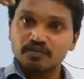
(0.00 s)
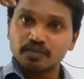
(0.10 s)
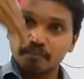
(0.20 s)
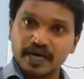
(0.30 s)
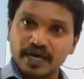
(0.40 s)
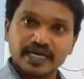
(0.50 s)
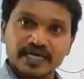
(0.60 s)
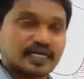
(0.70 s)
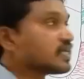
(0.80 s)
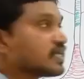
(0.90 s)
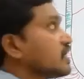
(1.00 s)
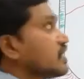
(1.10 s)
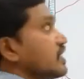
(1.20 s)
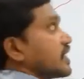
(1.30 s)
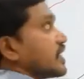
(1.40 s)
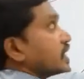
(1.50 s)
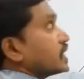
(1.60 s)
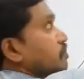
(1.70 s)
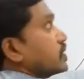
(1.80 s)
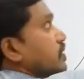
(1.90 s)
be buried
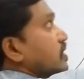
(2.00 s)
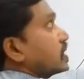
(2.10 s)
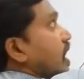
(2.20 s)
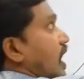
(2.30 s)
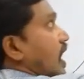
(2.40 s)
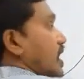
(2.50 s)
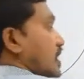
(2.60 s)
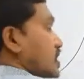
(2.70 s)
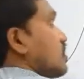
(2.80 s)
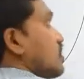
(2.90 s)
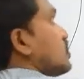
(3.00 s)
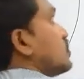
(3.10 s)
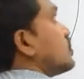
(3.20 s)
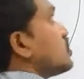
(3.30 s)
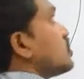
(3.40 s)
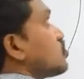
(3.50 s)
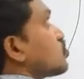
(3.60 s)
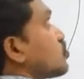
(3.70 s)
deep and these two